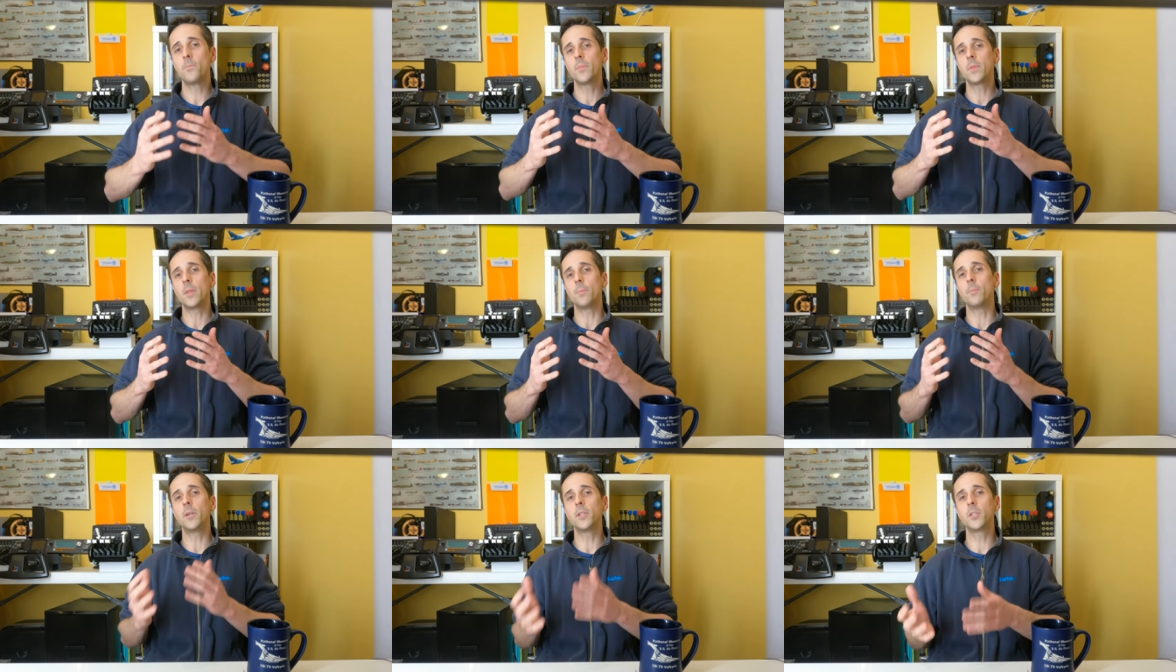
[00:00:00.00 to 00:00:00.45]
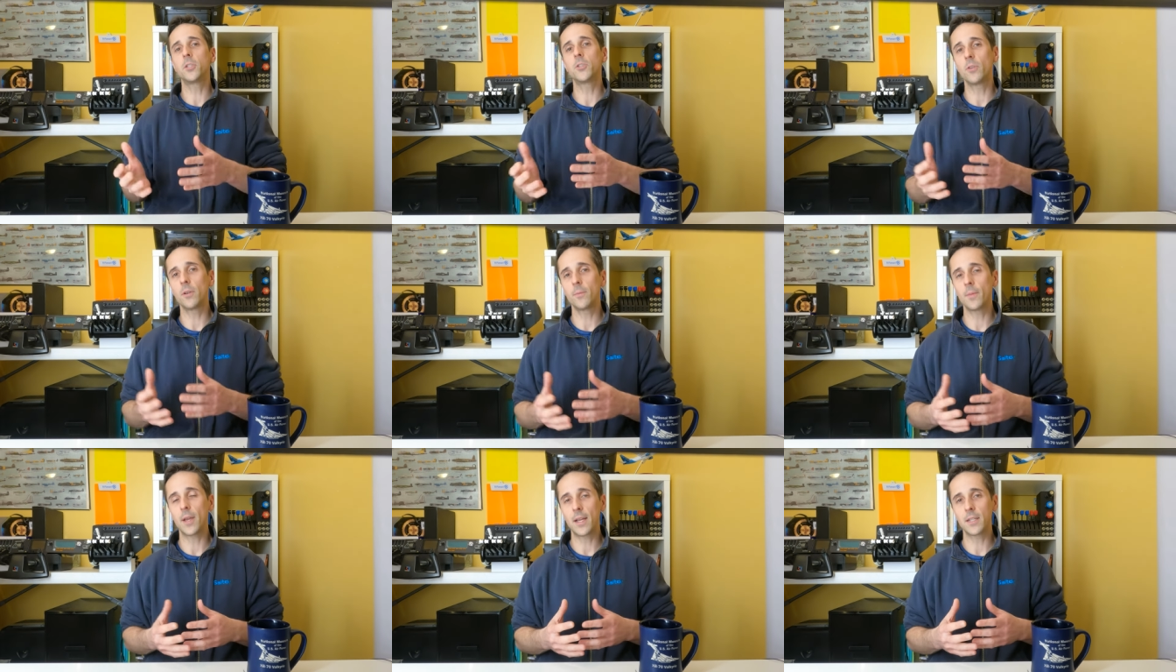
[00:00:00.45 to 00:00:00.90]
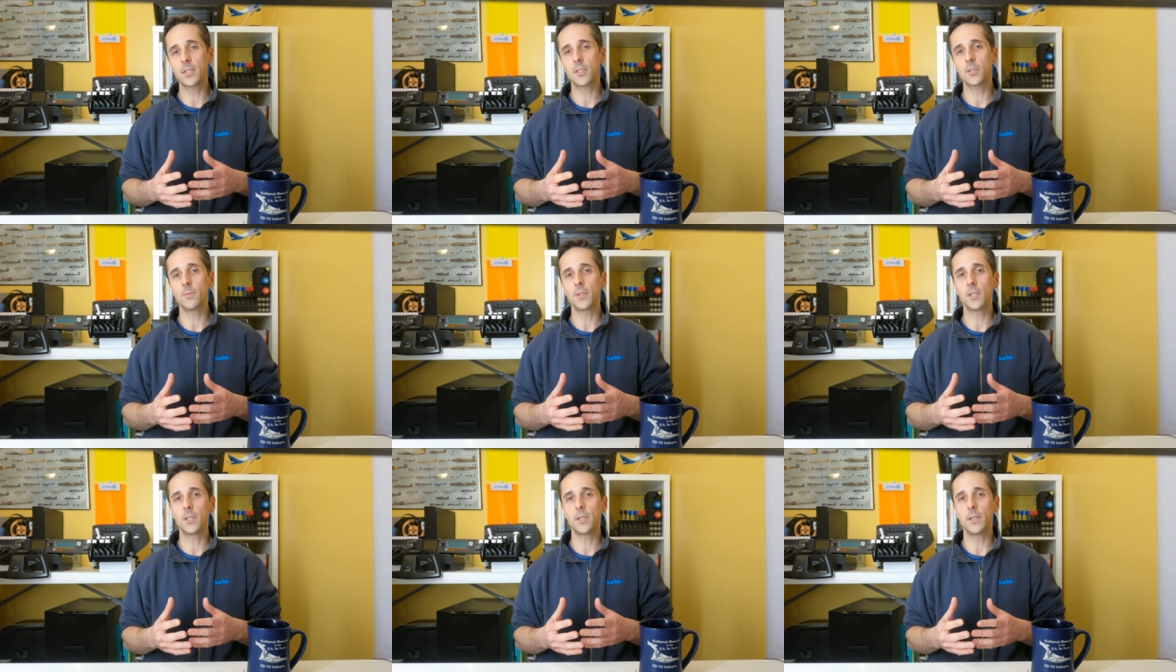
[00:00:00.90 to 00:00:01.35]
the pitch trim had
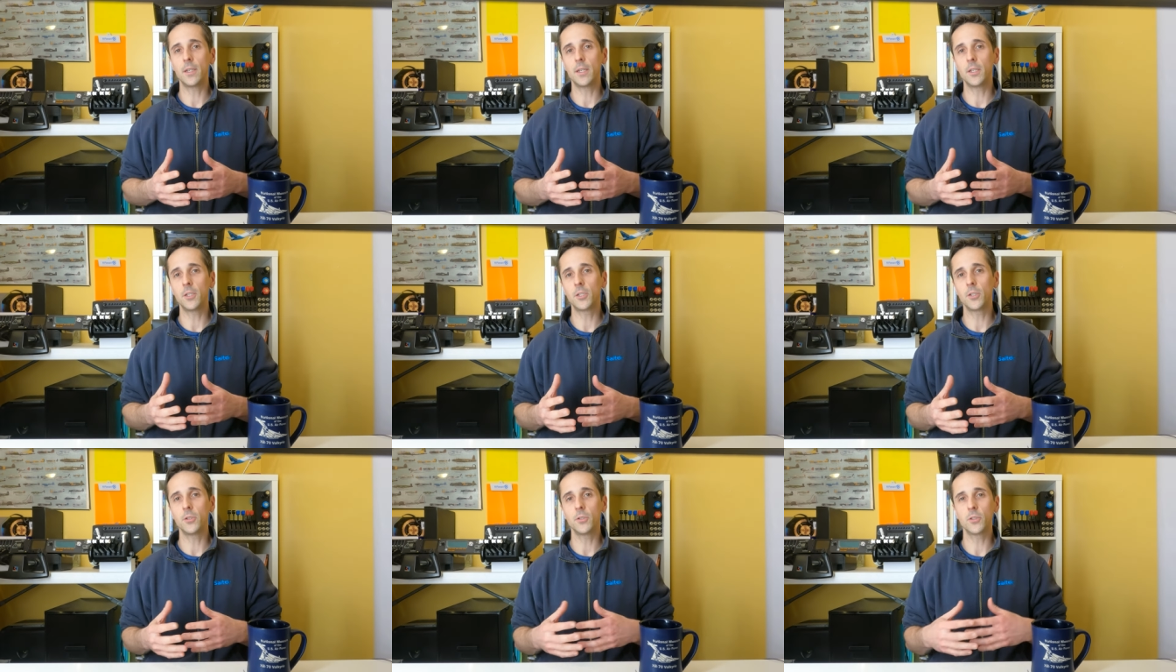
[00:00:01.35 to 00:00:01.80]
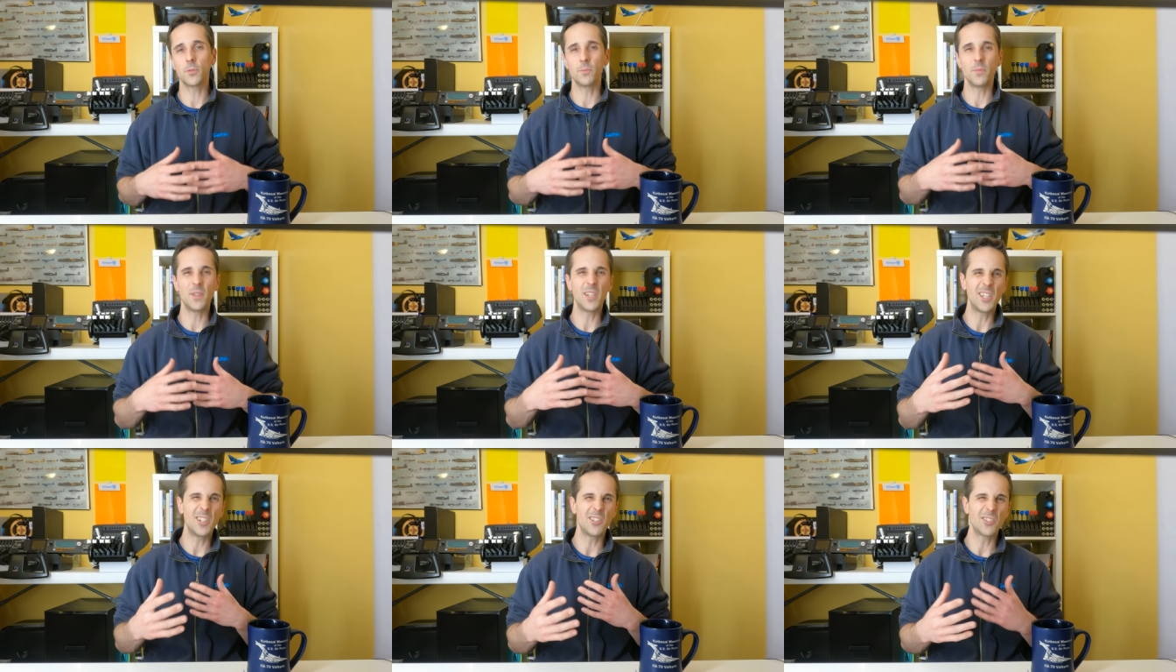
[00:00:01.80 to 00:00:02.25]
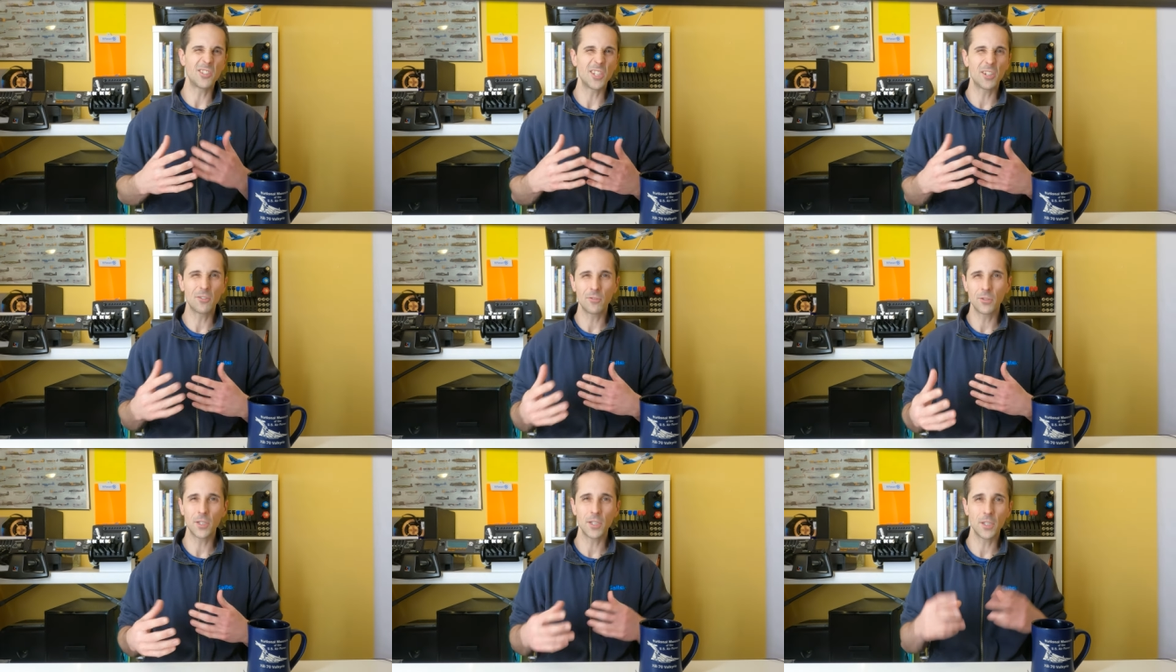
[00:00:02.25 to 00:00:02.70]
some issues, some
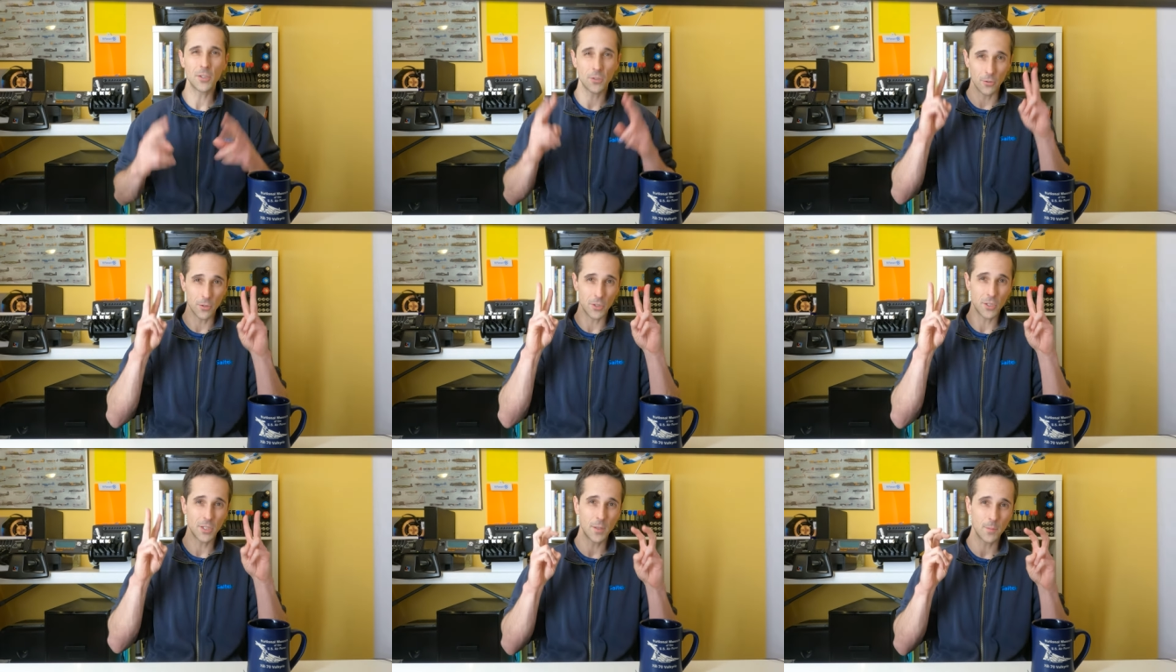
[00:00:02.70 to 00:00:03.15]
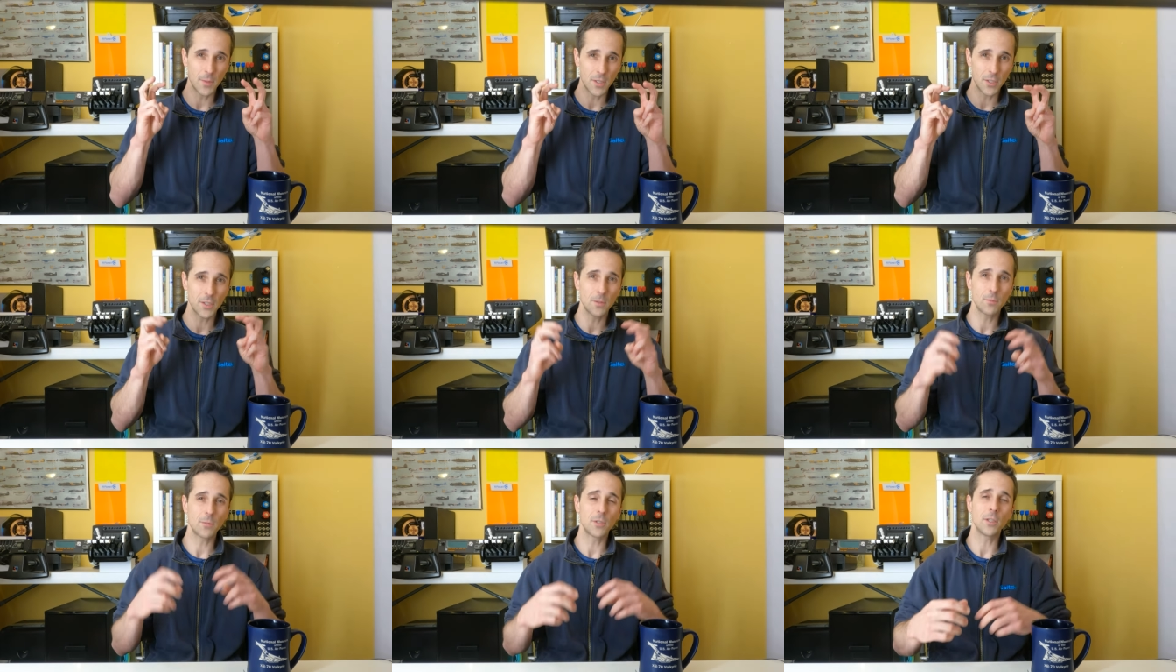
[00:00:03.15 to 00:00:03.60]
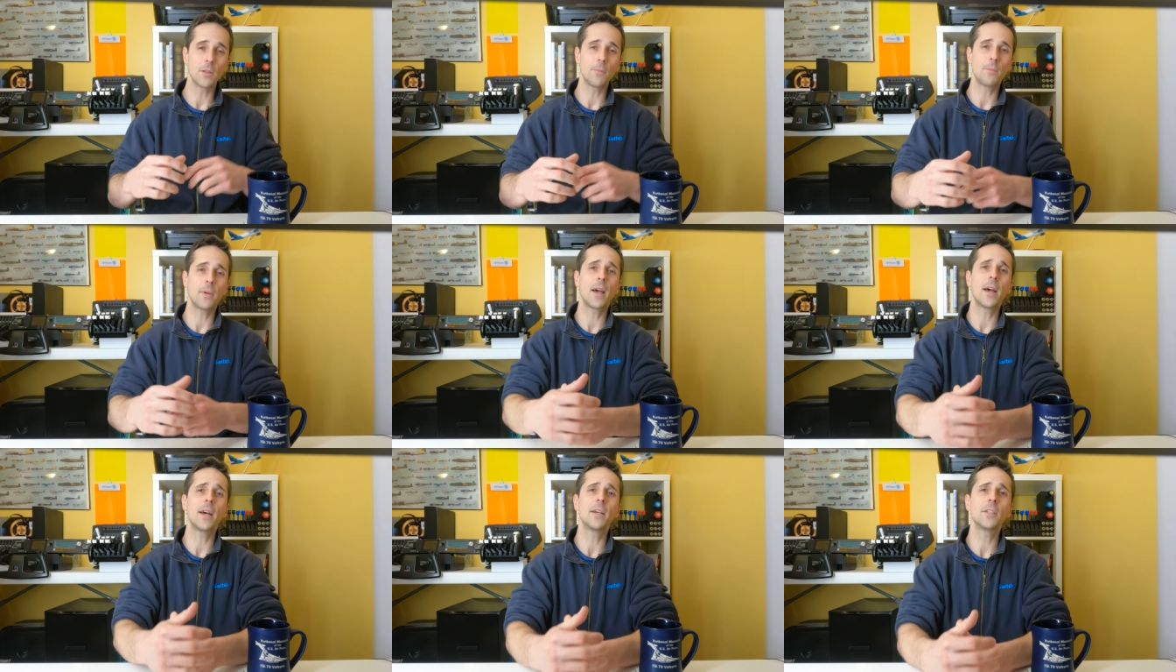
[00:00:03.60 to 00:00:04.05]
idiosyncrasies or simisms in the
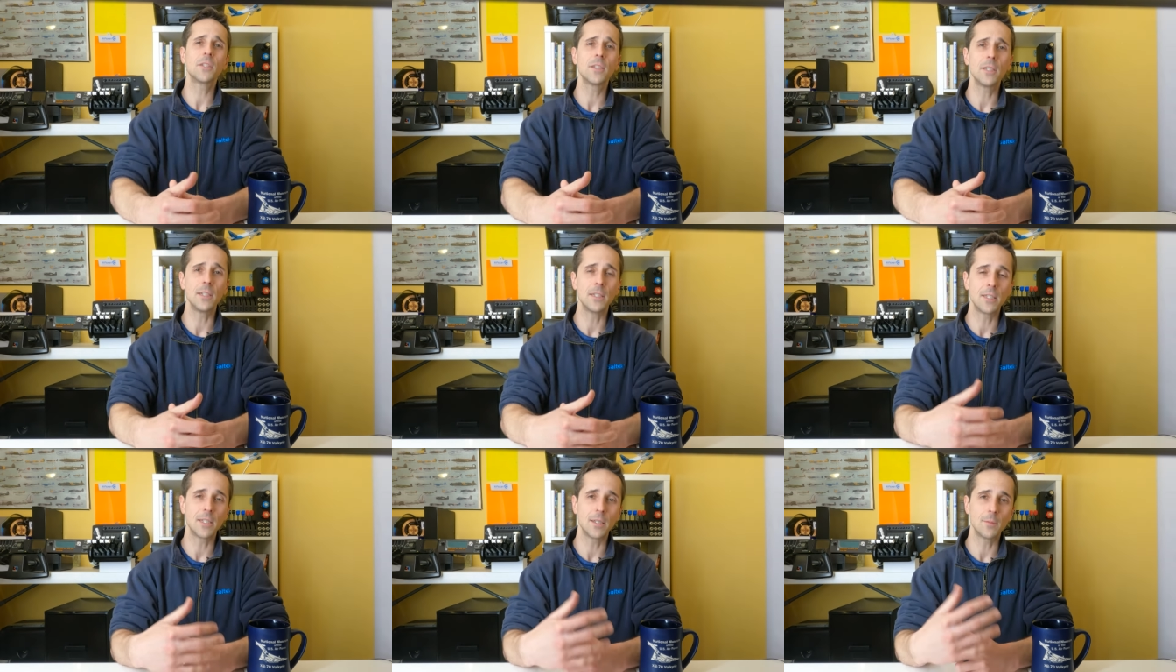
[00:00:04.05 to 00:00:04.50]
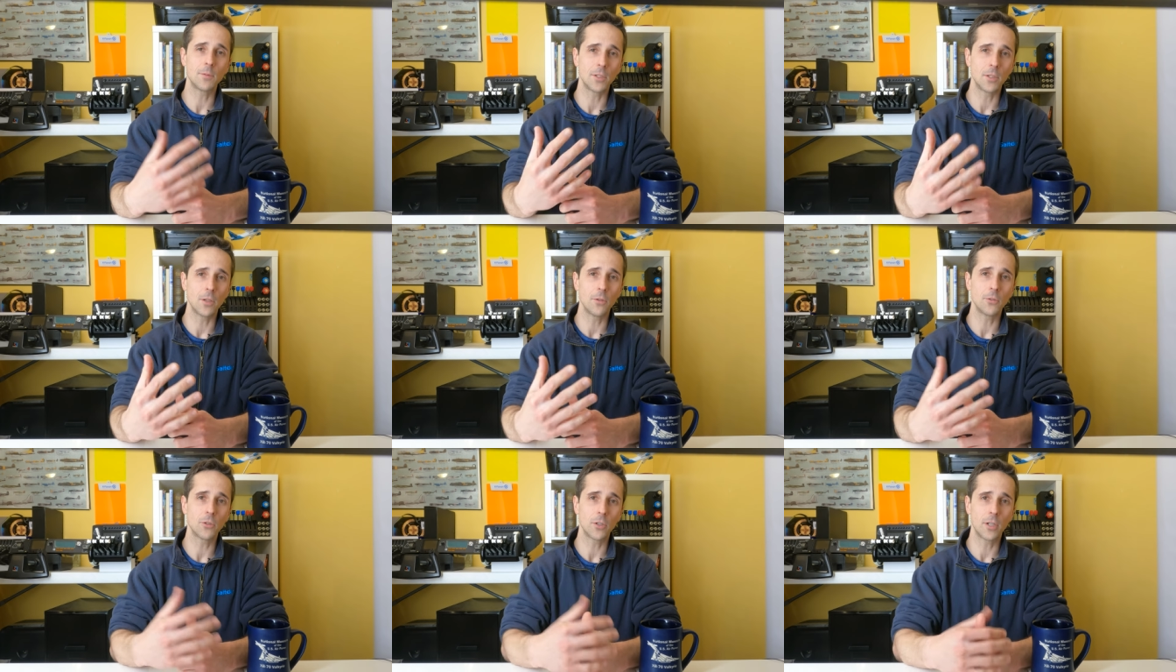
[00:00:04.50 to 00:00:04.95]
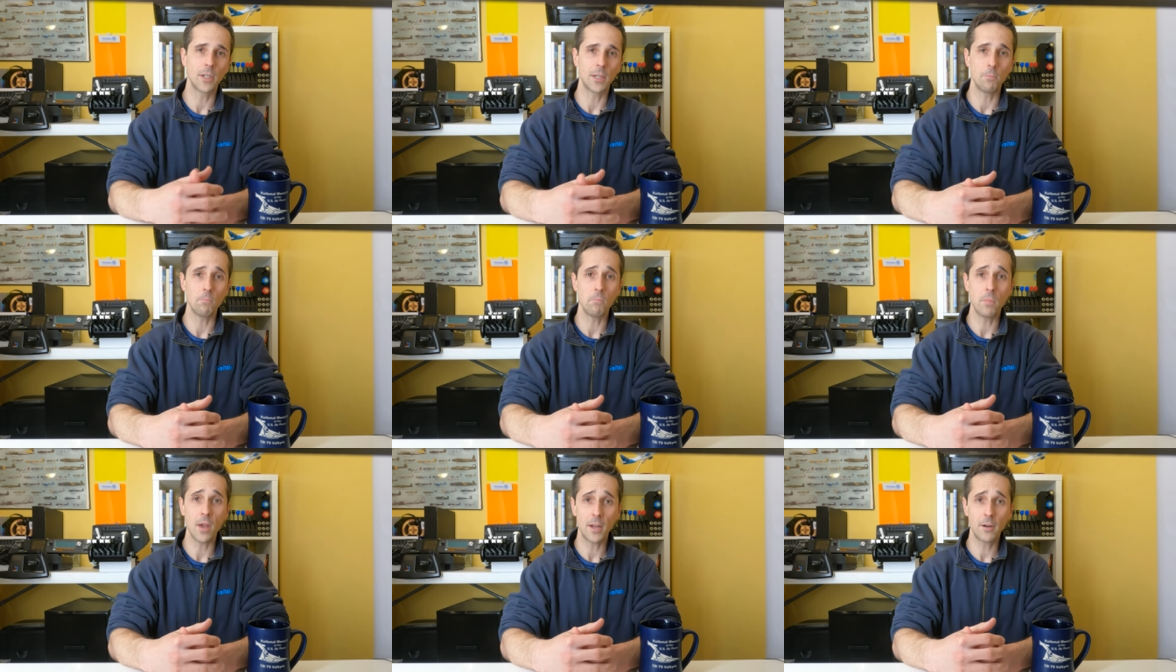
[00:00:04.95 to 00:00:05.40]
past. It seems that those are
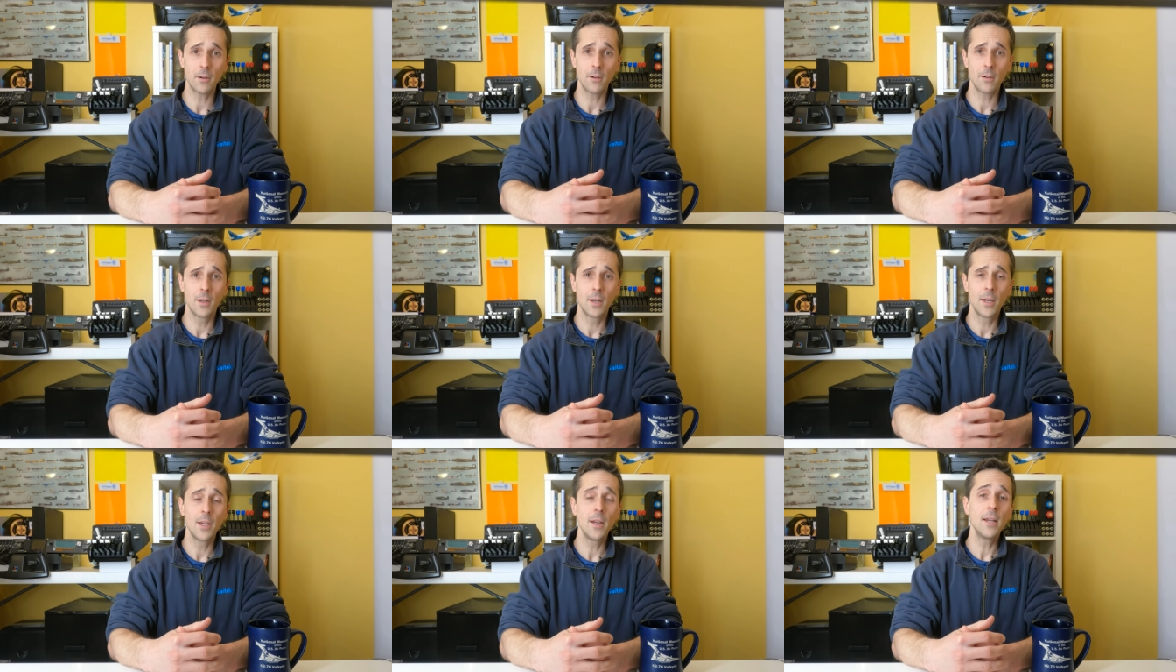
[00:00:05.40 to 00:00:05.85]
getting better.